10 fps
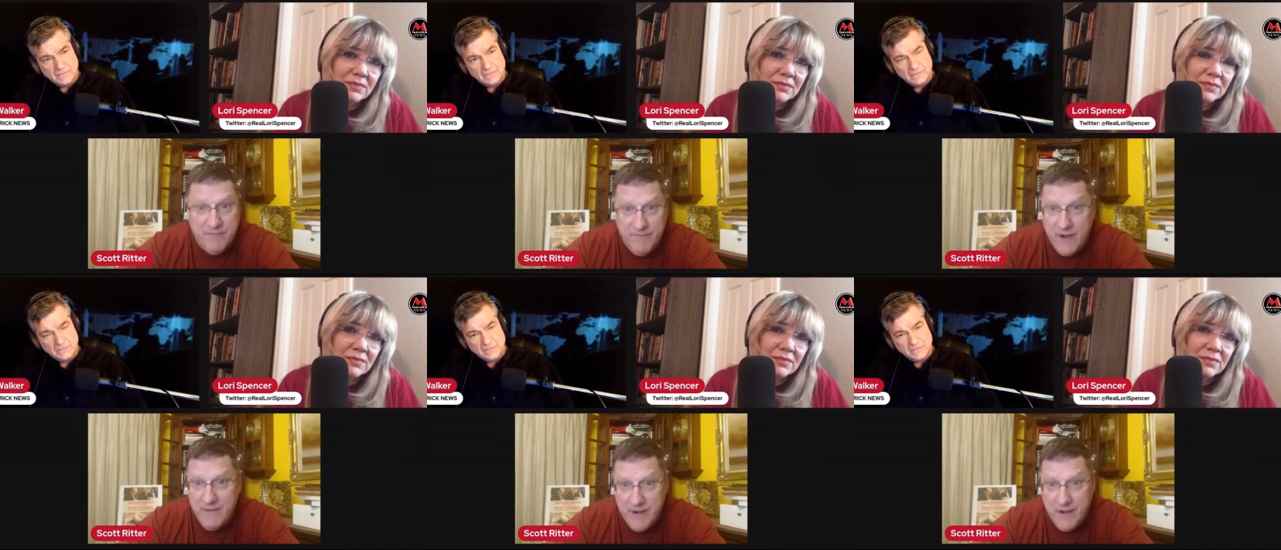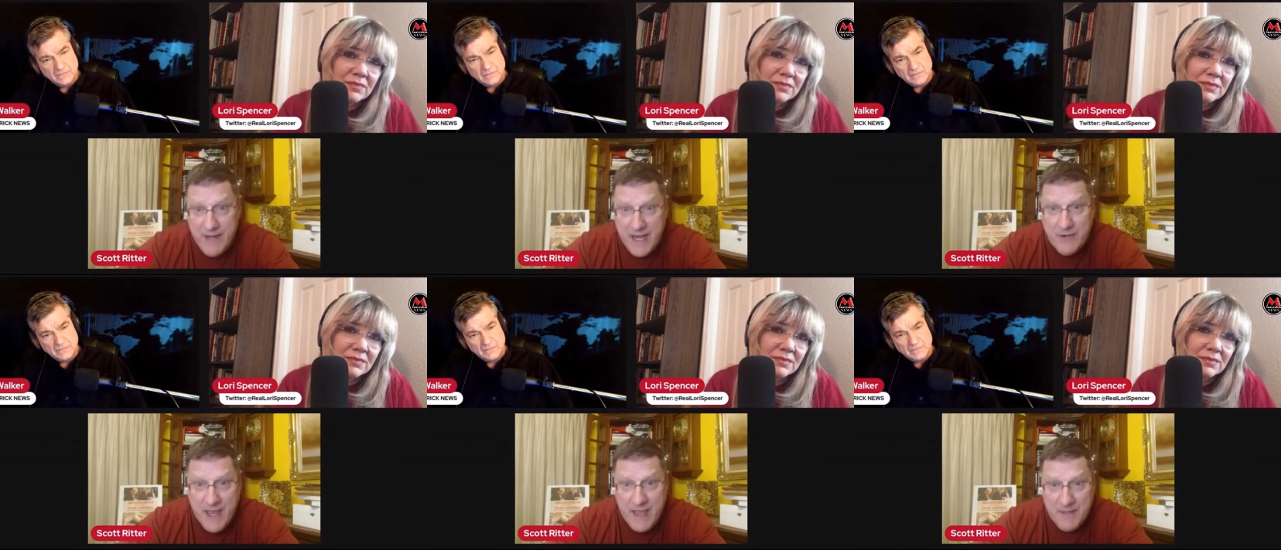Speaker 1: very very
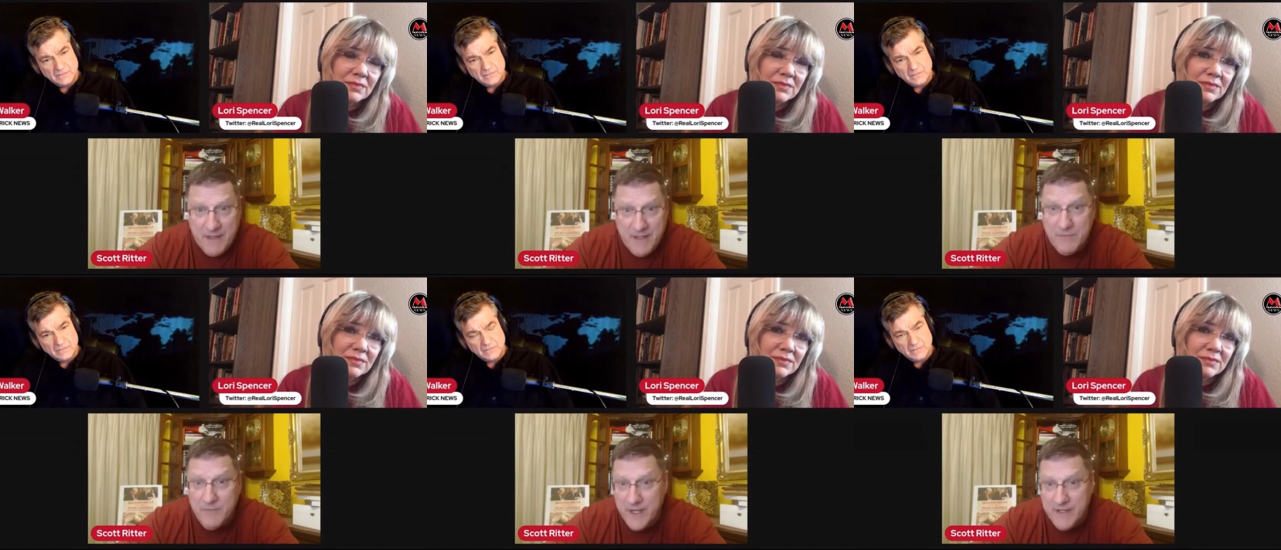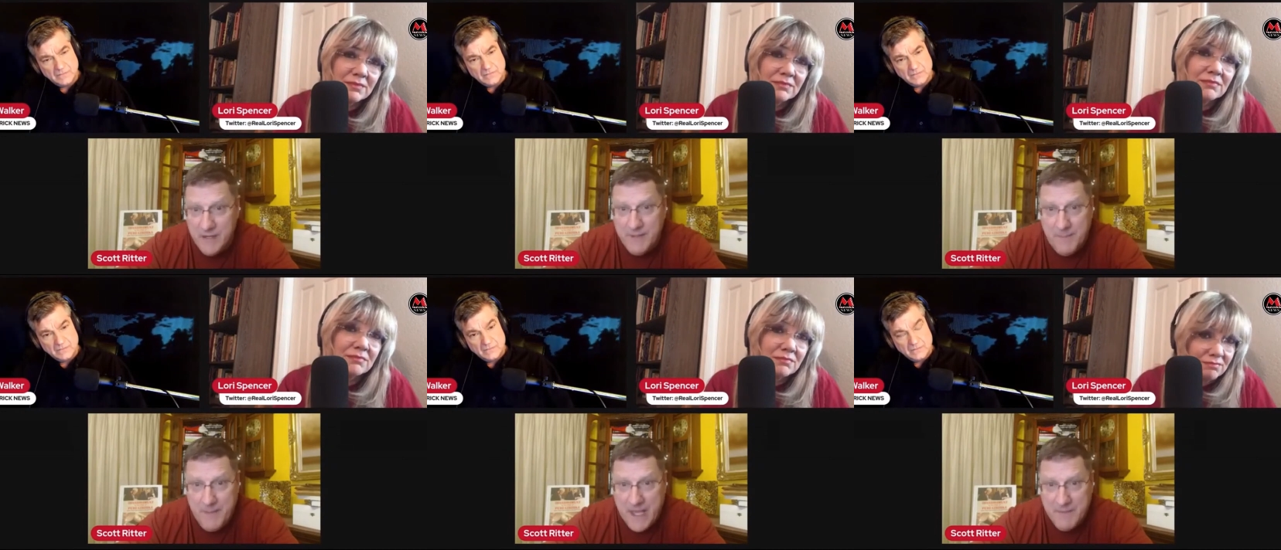angry at me, getting ready to tell
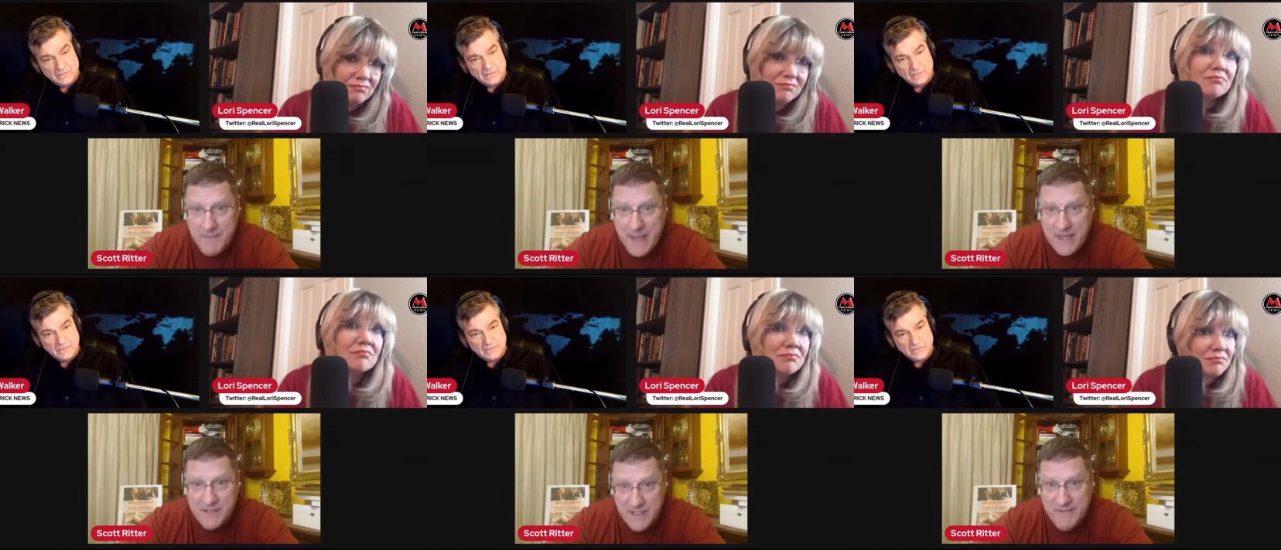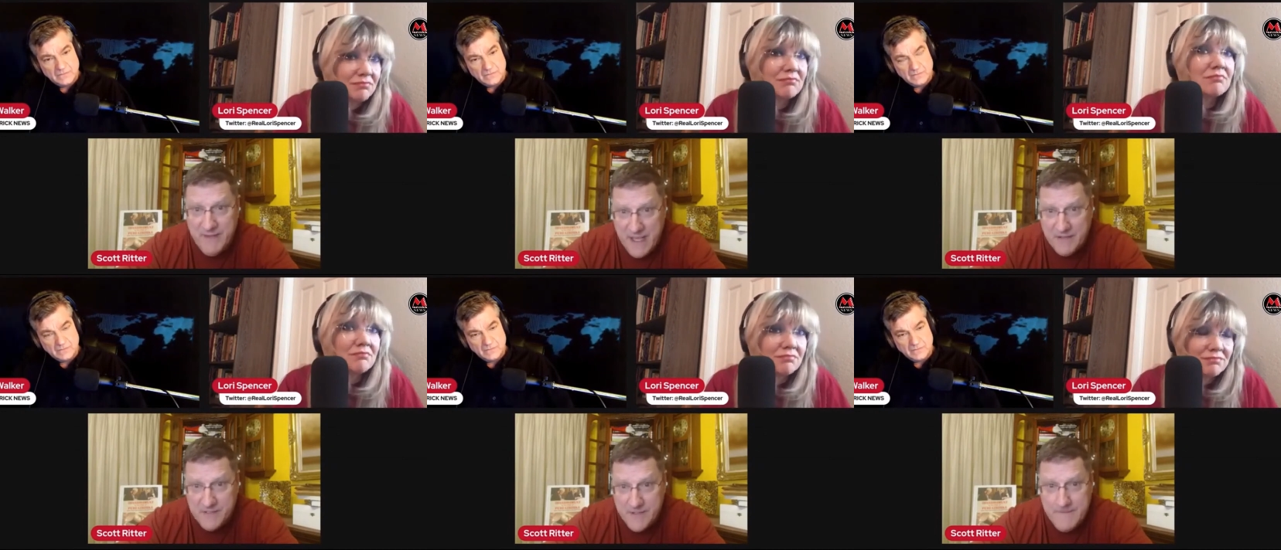me to pack my bags and leave the
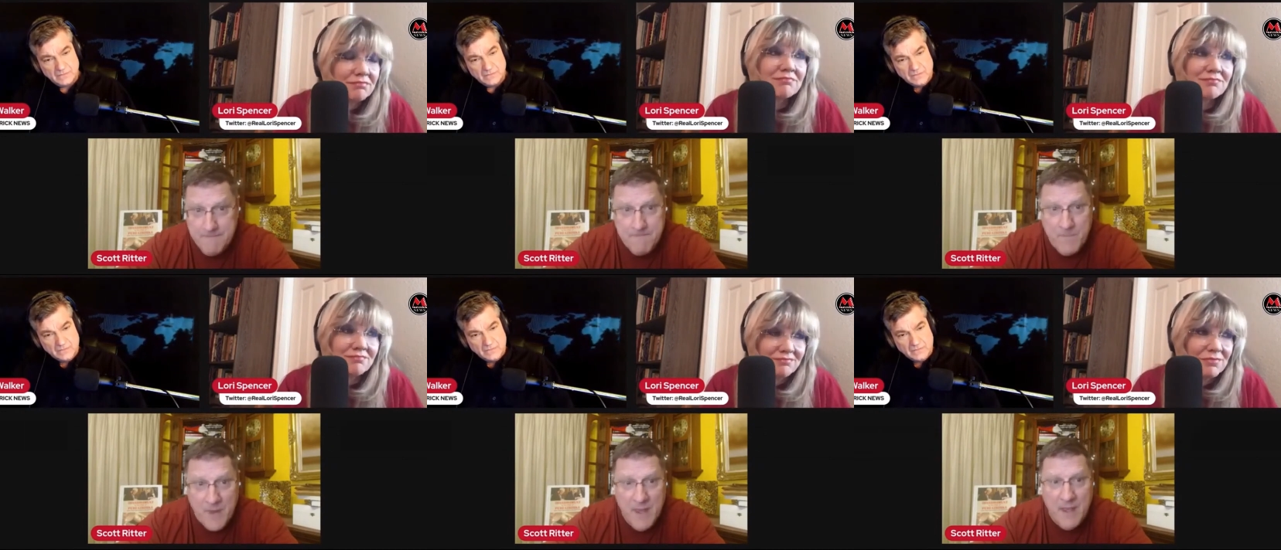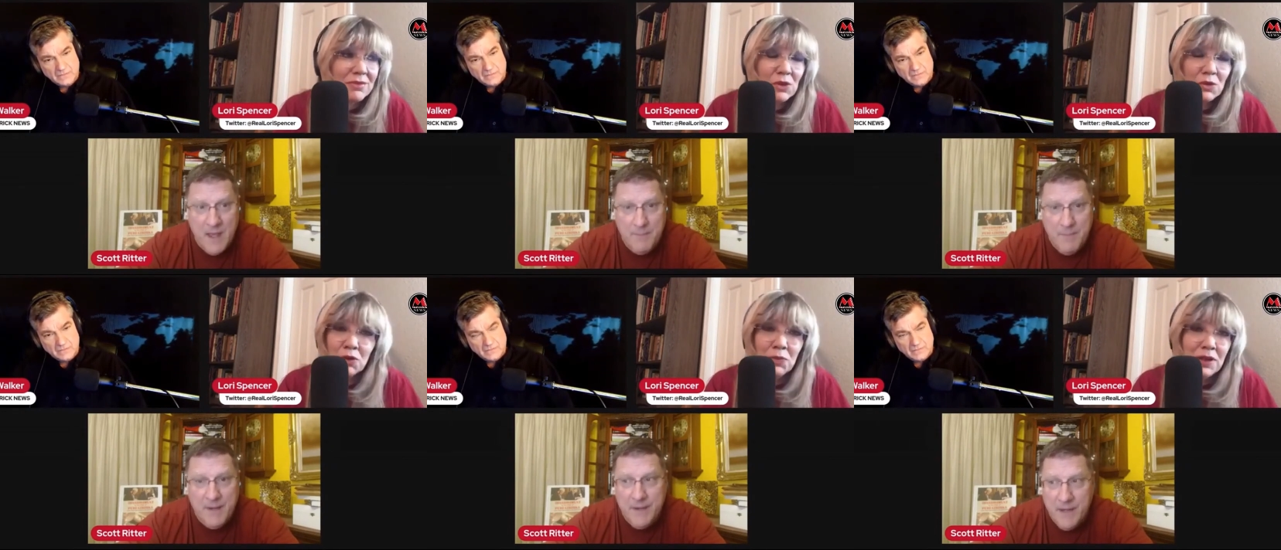house.
Speaker 2: Who
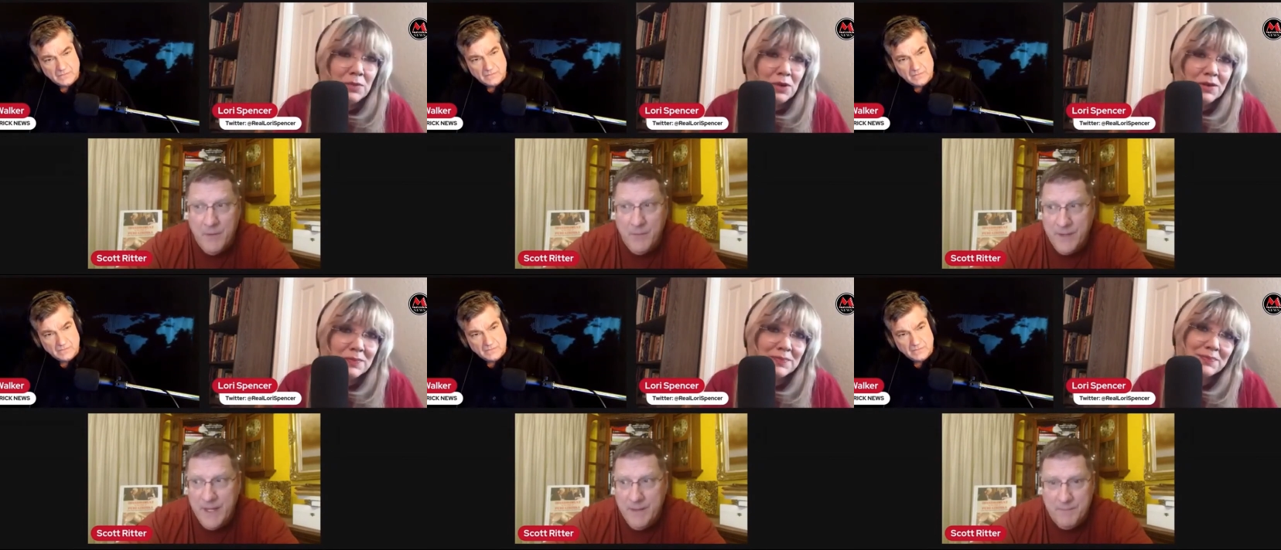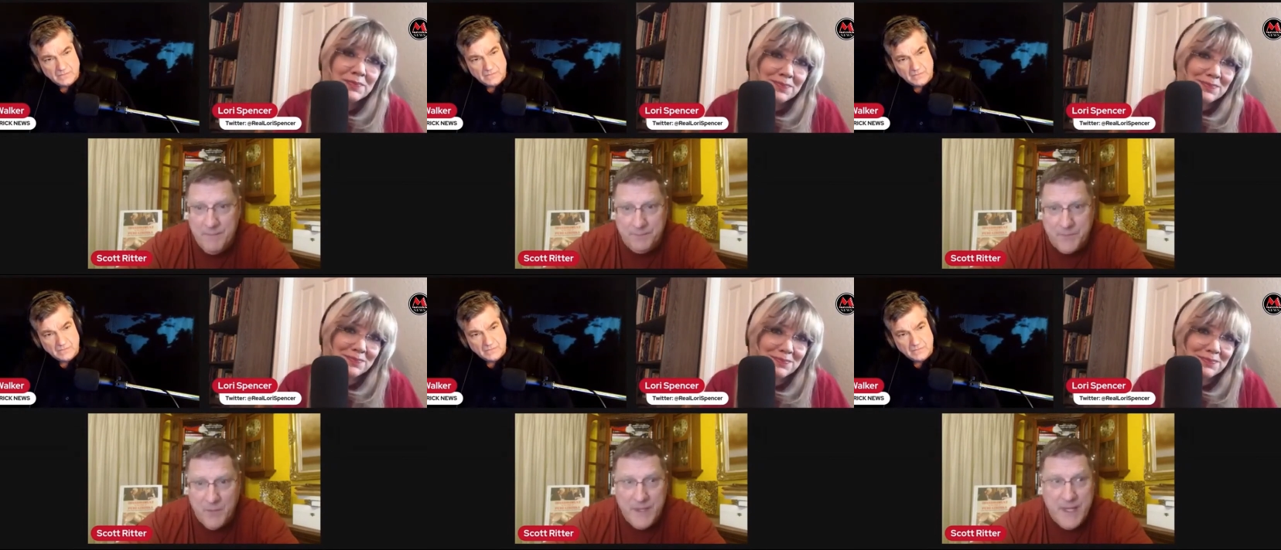could but, blame uh, her? Uh,
Speaker 1: when they
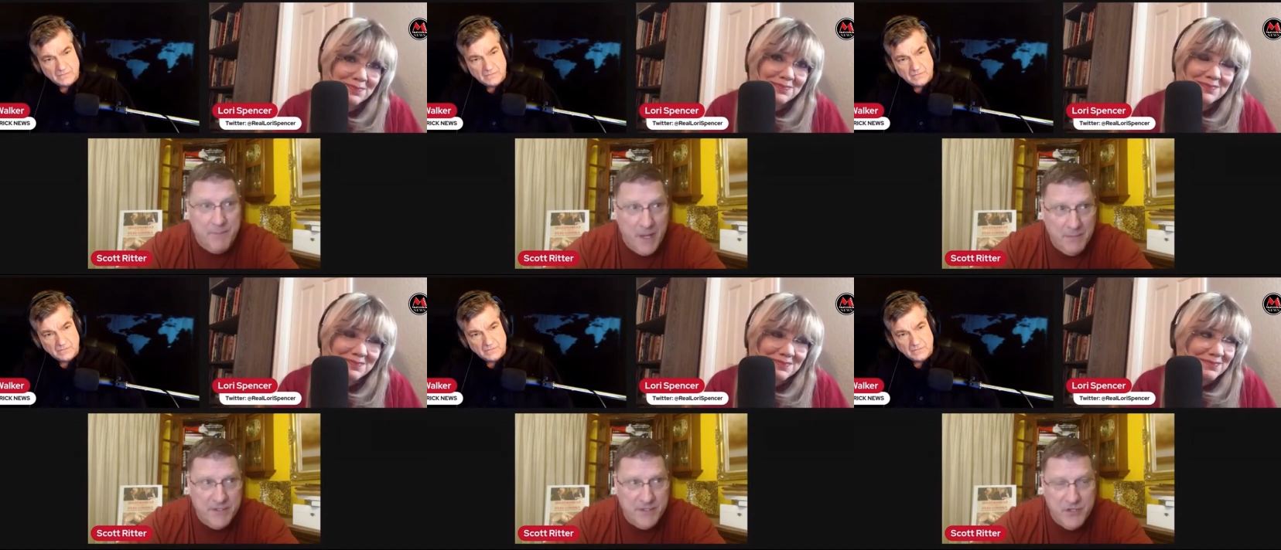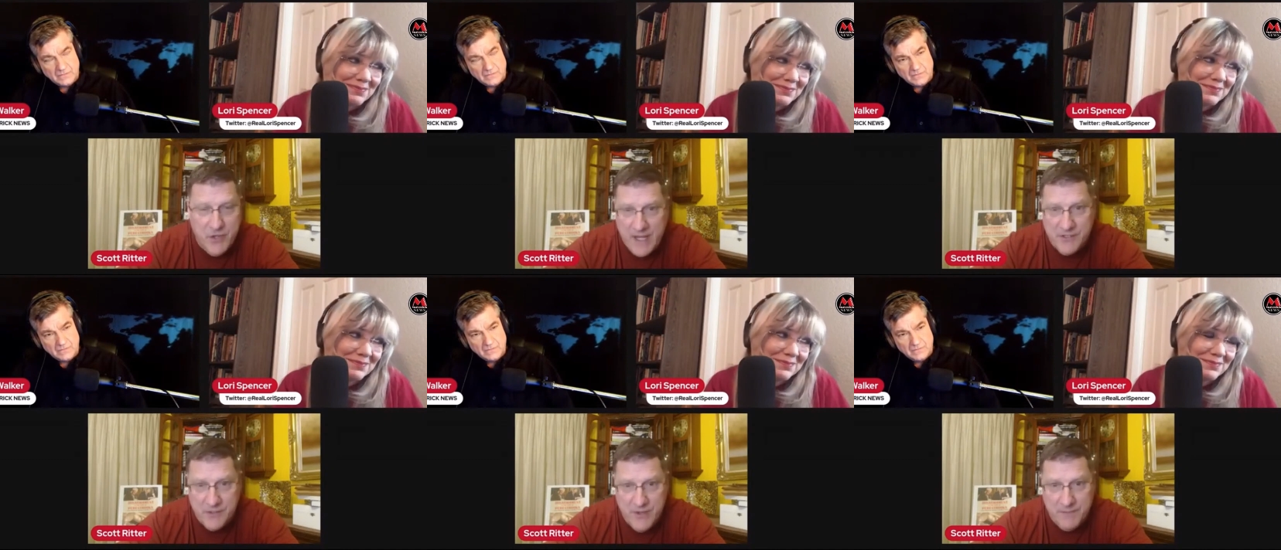when they published the
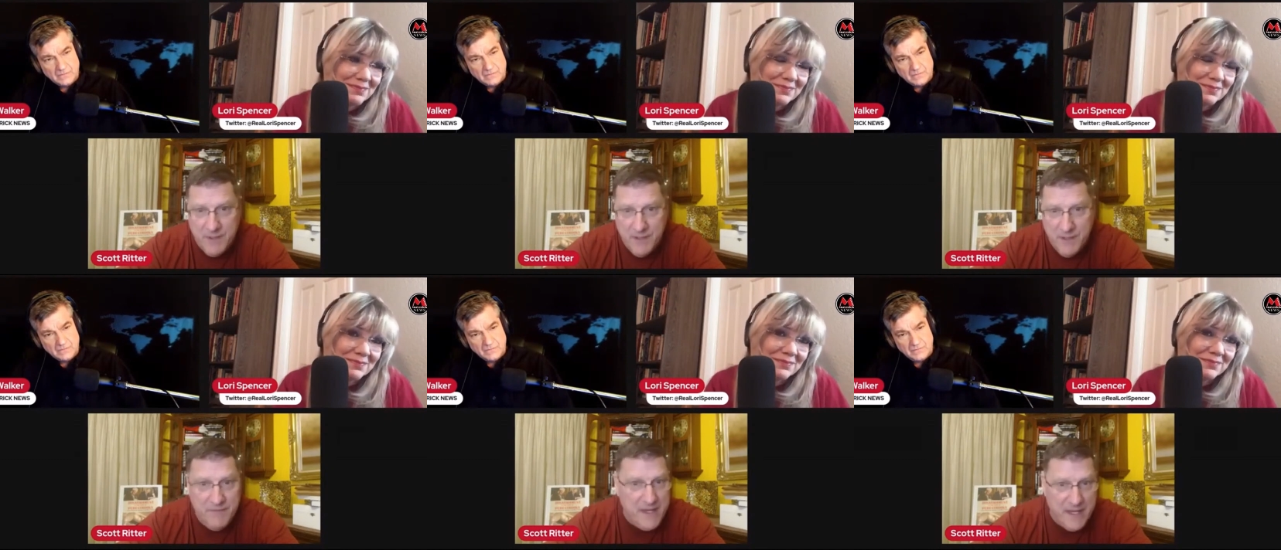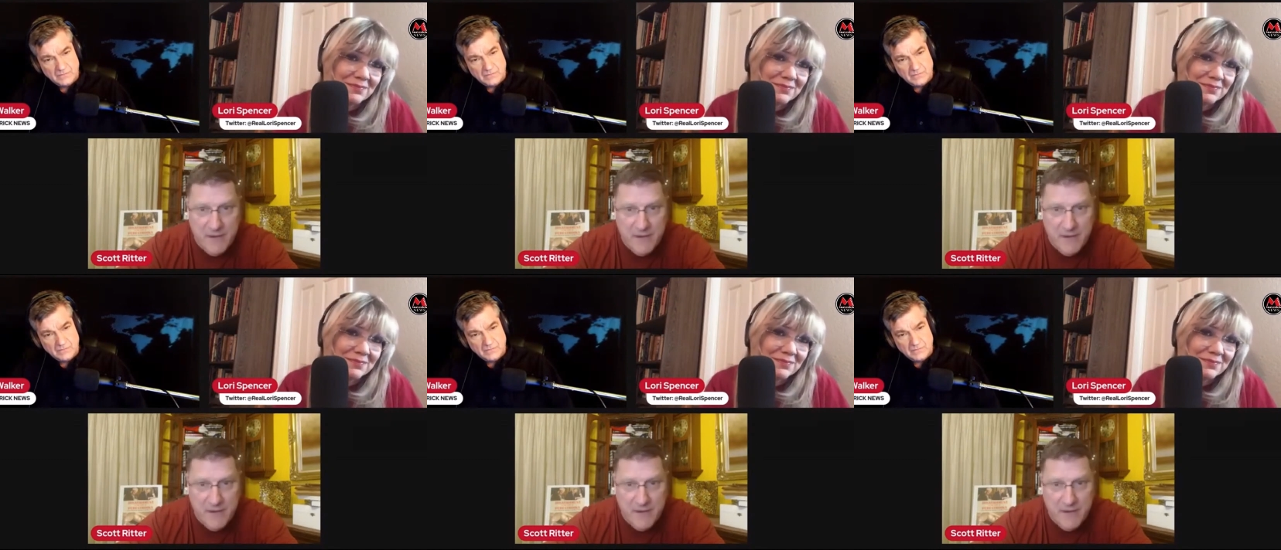transcript of the